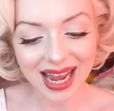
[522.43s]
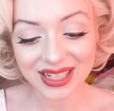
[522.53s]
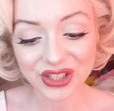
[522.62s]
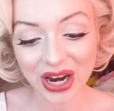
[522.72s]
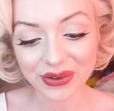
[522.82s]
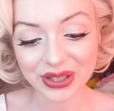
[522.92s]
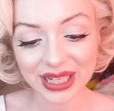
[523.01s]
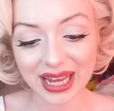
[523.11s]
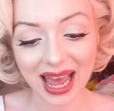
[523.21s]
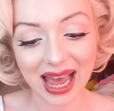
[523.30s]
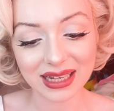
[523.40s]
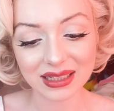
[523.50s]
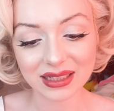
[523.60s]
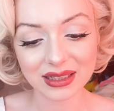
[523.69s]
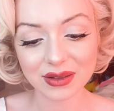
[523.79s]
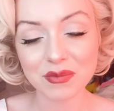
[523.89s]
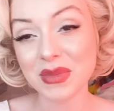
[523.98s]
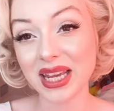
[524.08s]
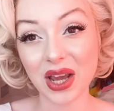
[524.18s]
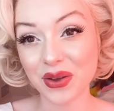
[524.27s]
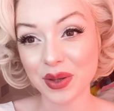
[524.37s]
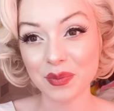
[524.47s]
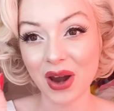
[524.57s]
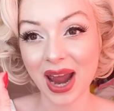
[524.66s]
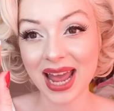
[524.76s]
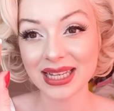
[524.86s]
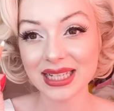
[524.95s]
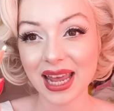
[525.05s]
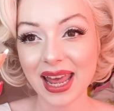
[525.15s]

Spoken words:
I generally can't make out the brand.